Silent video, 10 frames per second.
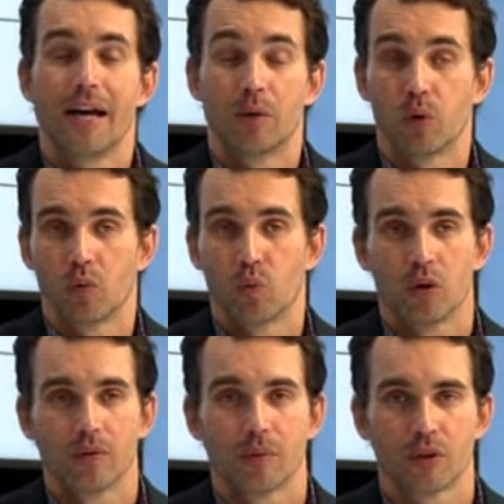And
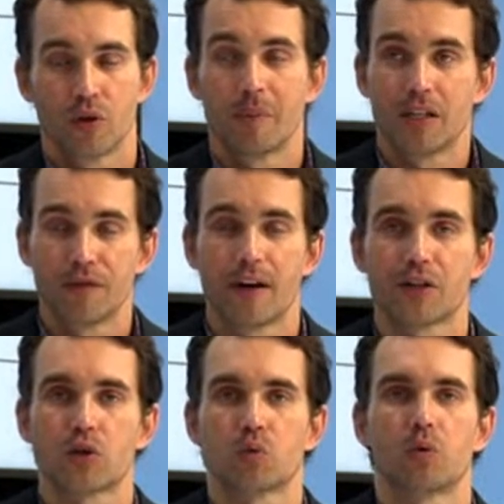good
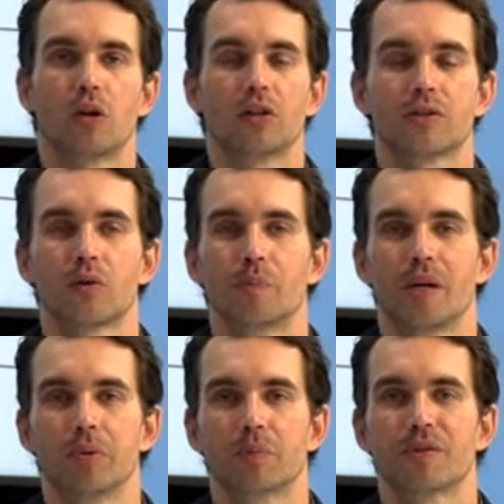manufacturers will also
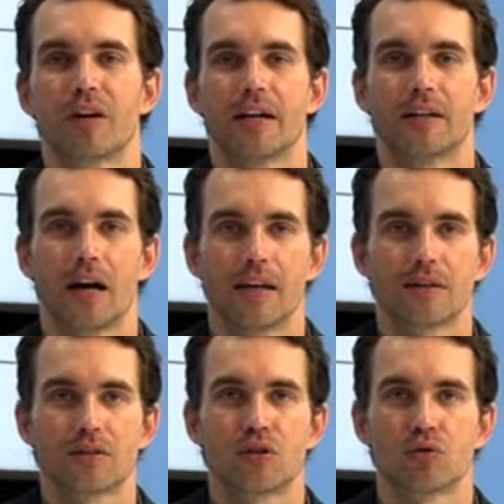be able to provide
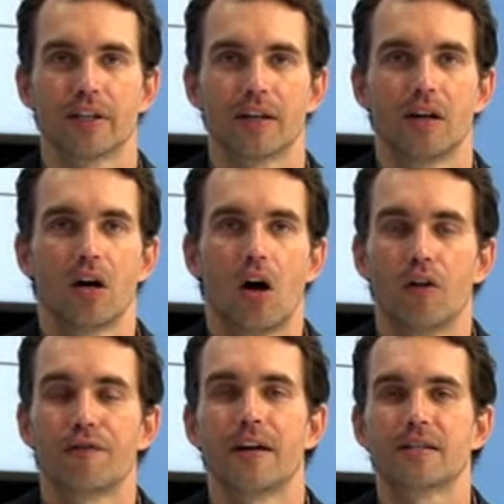guidance during
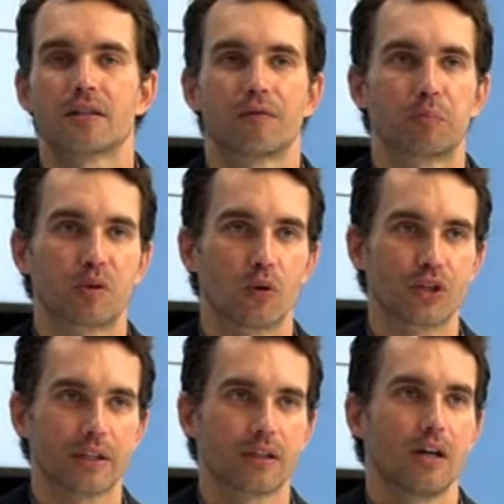all phases of a
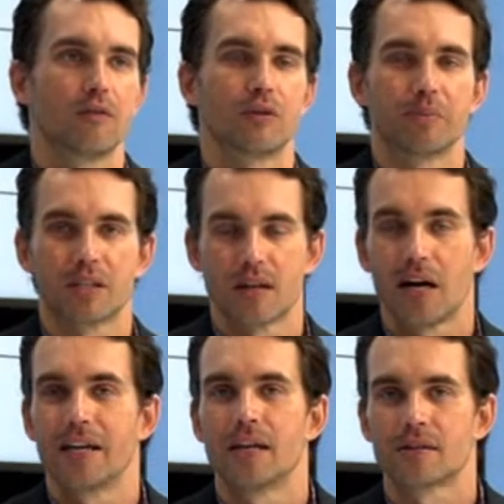project, from
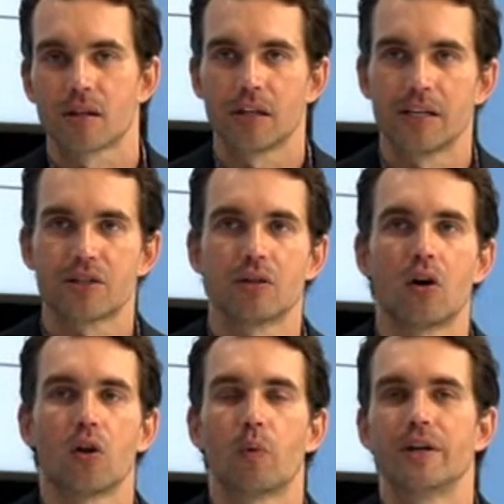design, installation,
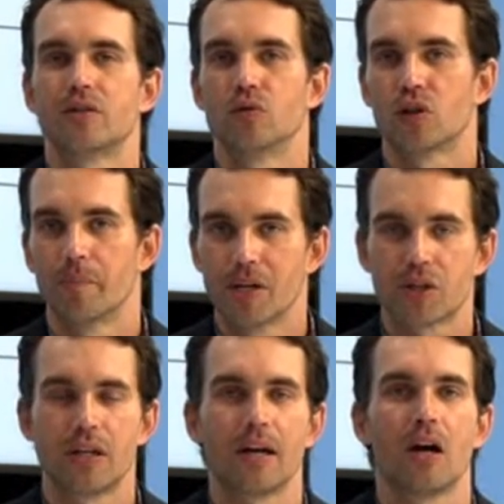all the way to
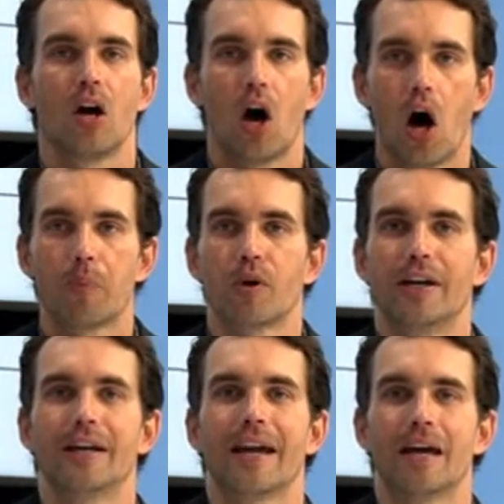commissioning,
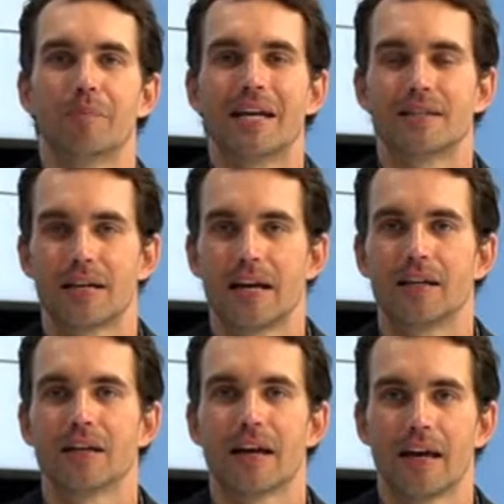operating, and
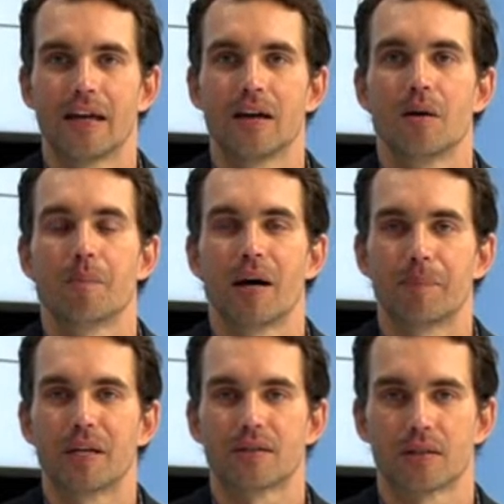maintaining a
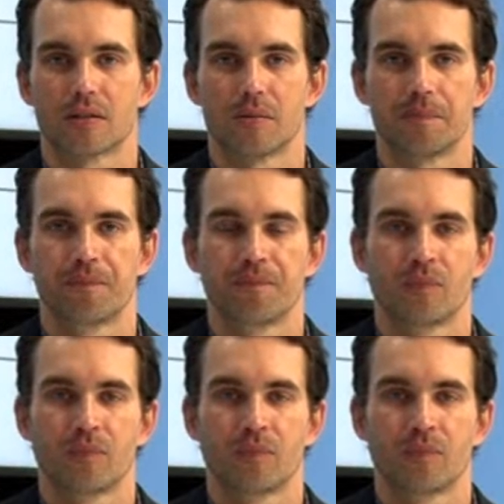piping system.